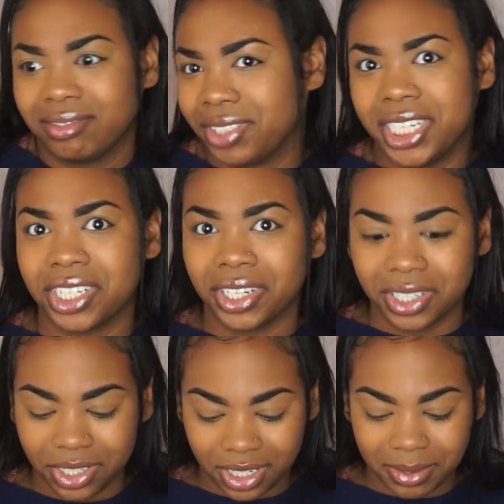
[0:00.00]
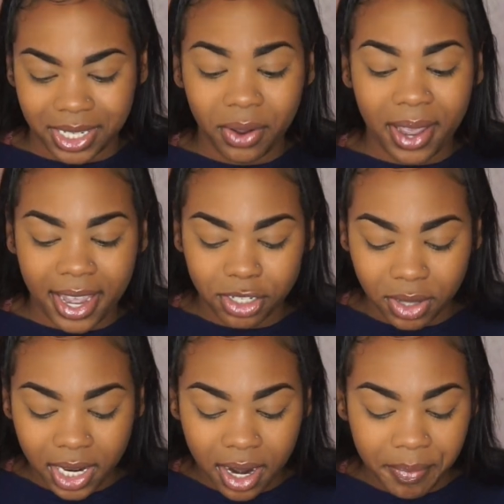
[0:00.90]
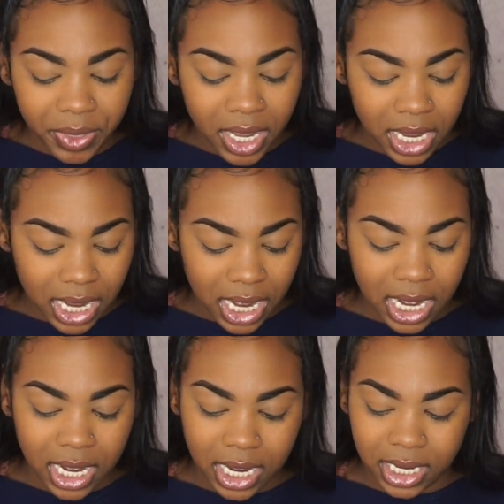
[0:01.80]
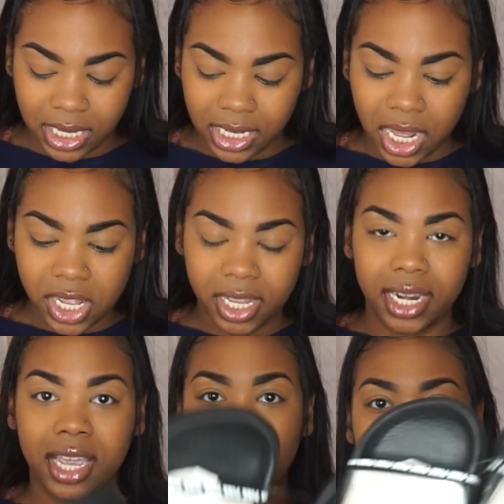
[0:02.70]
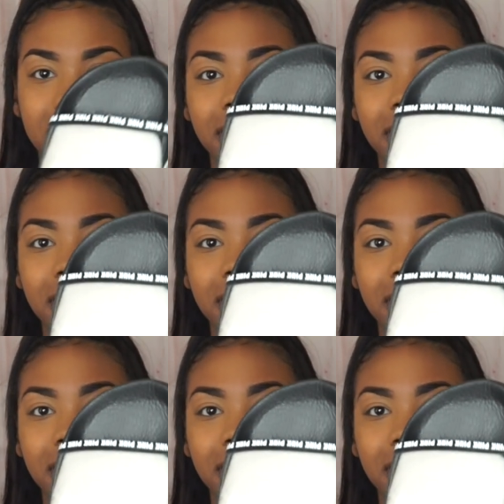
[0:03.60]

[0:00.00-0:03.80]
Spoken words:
research. And I was like, okay. So then another lady comes